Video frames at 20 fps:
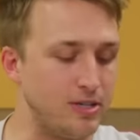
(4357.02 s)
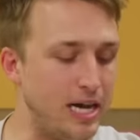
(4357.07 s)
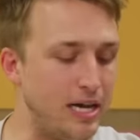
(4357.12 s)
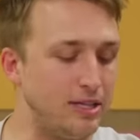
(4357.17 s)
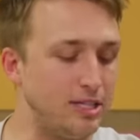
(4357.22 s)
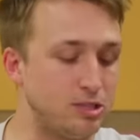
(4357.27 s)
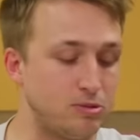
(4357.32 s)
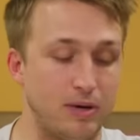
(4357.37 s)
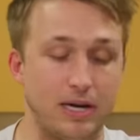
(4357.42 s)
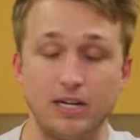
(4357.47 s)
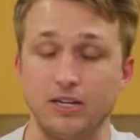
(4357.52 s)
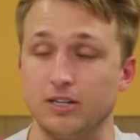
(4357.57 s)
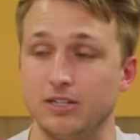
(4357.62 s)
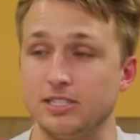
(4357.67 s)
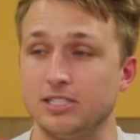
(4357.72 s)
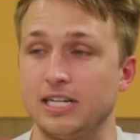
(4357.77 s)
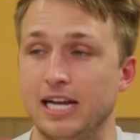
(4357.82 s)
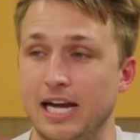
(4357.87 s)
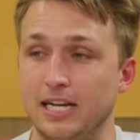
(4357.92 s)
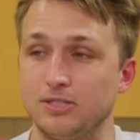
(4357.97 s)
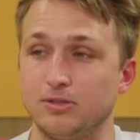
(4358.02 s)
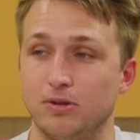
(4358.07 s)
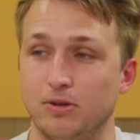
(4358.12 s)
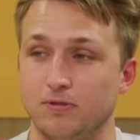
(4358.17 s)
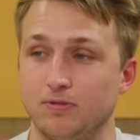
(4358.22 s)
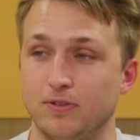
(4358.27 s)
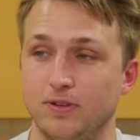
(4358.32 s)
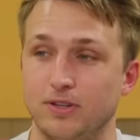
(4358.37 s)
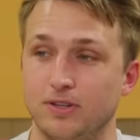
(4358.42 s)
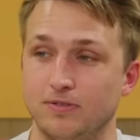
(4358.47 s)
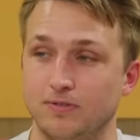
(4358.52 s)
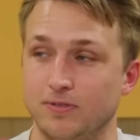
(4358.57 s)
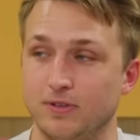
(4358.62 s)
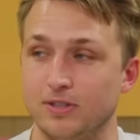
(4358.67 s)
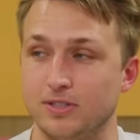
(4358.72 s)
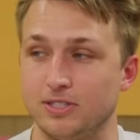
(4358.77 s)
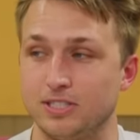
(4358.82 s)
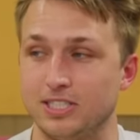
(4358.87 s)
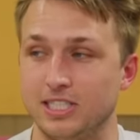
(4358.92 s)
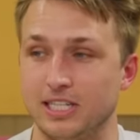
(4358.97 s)
now this Redditor is an asshole
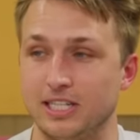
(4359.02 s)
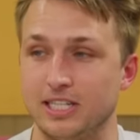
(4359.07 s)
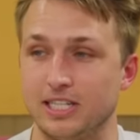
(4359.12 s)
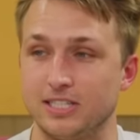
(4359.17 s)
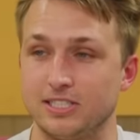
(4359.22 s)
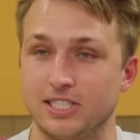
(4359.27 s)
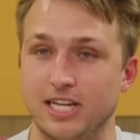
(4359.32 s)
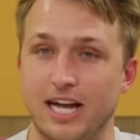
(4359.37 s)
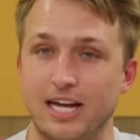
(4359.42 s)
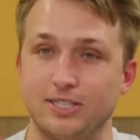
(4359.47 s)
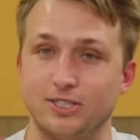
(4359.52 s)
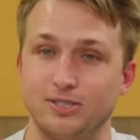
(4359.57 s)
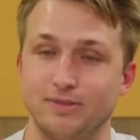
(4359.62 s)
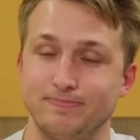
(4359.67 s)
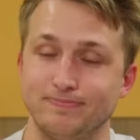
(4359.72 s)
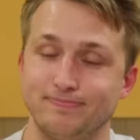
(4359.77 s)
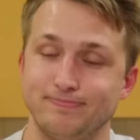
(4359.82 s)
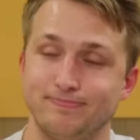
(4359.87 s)
for stealing a sketch.